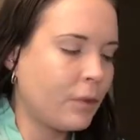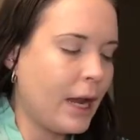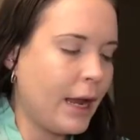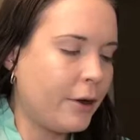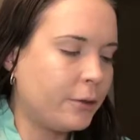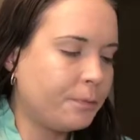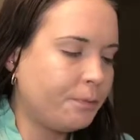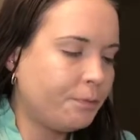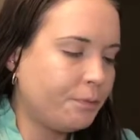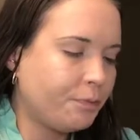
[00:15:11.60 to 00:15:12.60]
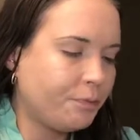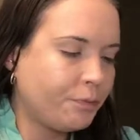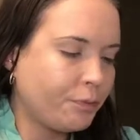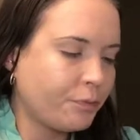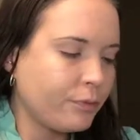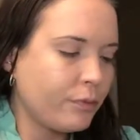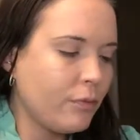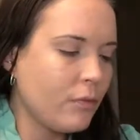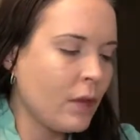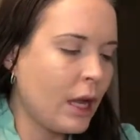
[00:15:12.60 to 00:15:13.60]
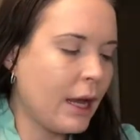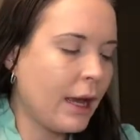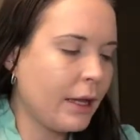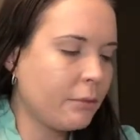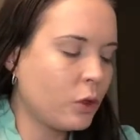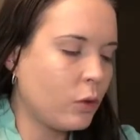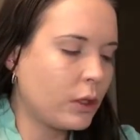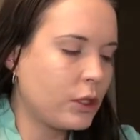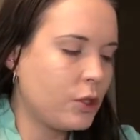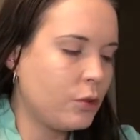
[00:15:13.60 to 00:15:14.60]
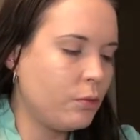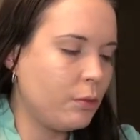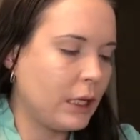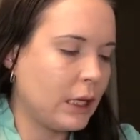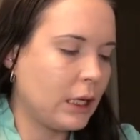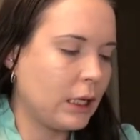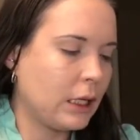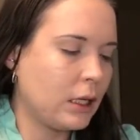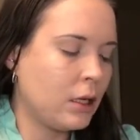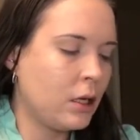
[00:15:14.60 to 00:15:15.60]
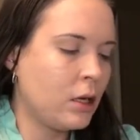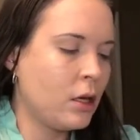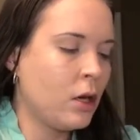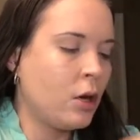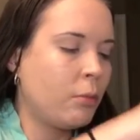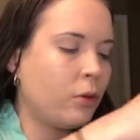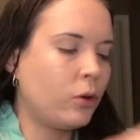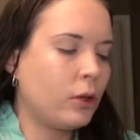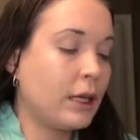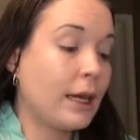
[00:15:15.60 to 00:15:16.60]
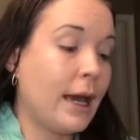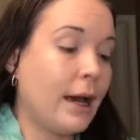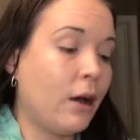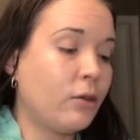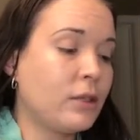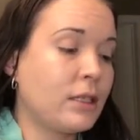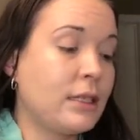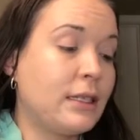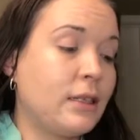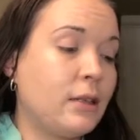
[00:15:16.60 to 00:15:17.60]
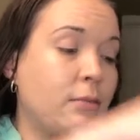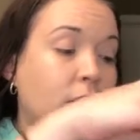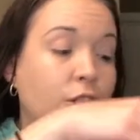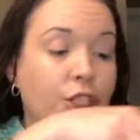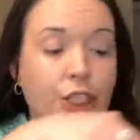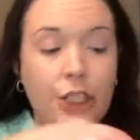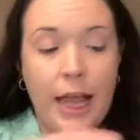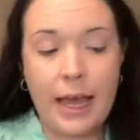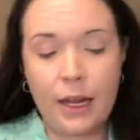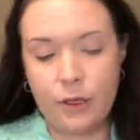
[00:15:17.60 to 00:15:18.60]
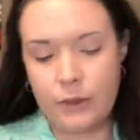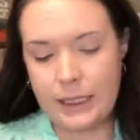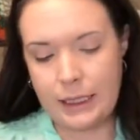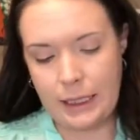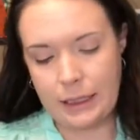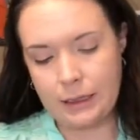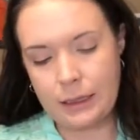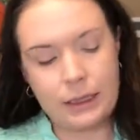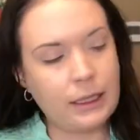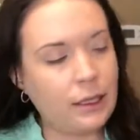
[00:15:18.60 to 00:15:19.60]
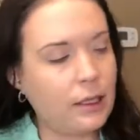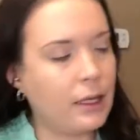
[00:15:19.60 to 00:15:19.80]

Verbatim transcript: Now, I am going to be pulling out some shadow sense.